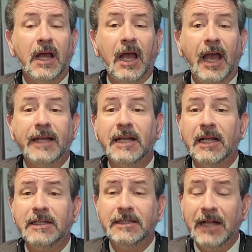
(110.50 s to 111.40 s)
And
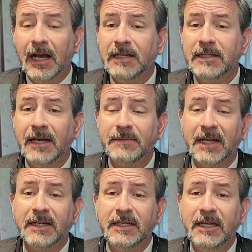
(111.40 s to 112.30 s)
9 times out
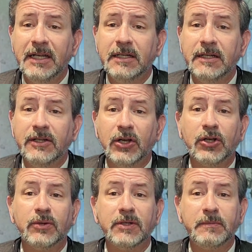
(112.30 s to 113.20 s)
of 10, they're
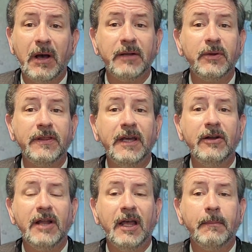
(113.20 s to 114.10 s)
going to respond with
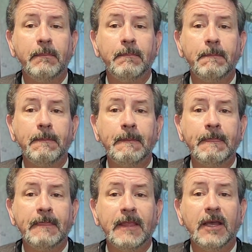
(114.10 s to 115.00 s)
their name.
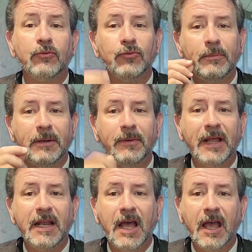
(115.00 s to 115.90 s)
Remember
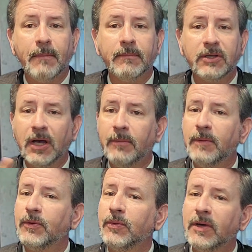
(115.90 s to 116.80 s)
that name. Come up
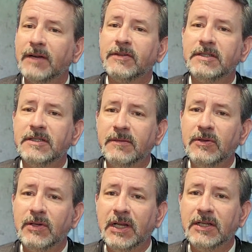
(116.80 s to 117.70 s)
with whatever system
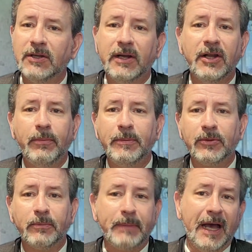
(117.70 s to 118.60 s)
you need to. I know people
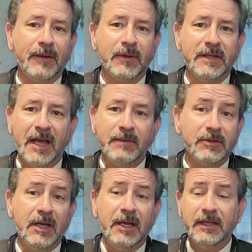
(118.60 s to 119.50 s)
are bad with names.
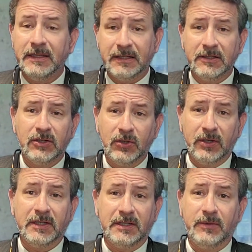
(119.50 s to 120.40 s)
That's
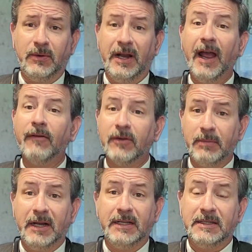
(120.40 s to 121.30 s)
notoriously what
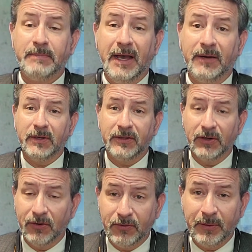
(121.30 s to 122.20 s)
everybody is bad There
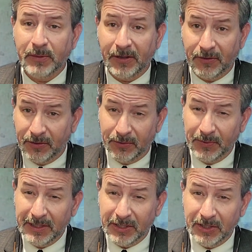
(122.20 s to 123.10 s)
are a few people out there that are
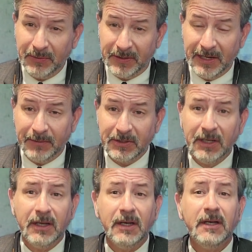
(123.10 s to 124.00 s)
really good with names.
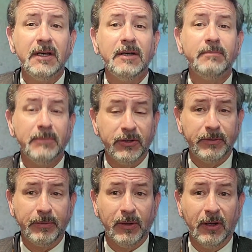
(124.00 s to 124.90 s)
Most
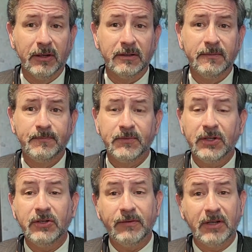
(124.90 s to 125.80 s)
people aren't.
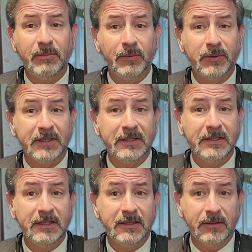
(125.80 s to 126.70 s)
So you have to come up with a
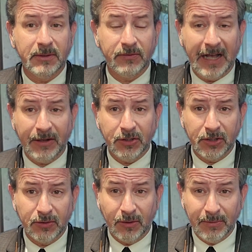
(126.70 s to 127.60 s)
system of how you're
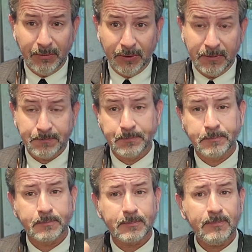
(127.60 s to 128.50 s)
going to remember
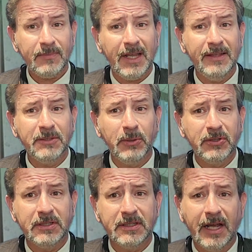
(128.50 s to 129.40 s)
this
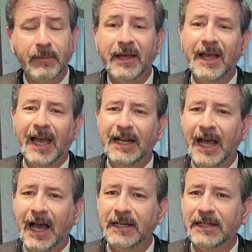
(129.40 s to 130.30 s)
person's name. And
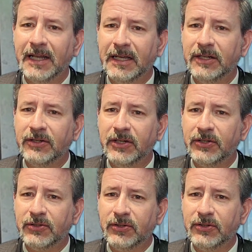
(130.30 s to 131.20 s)
how did they
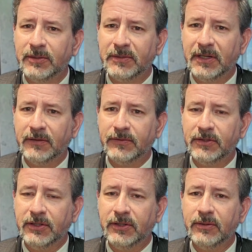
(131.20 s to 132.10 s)
introduce themselves
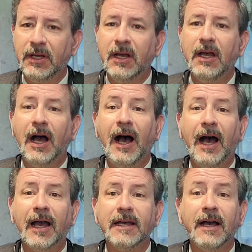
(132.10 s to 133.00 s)
to you?
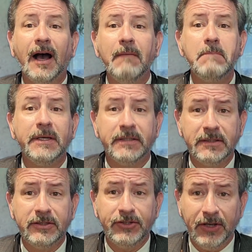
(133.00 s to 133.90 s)
Hi, I'm
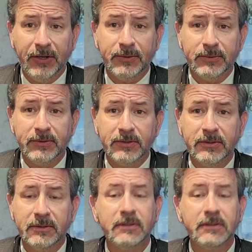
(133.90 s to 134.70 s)
Mrs. Jones.